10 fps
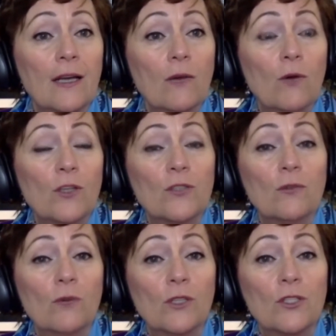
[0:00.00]
What
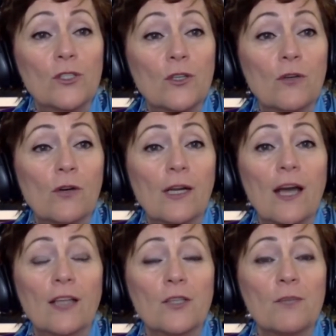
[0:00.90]
to do,
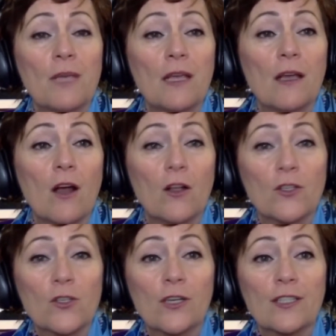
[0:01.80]
not to be all
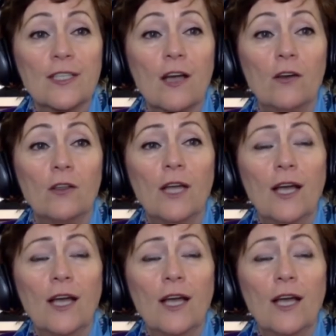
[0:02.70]
stressed out.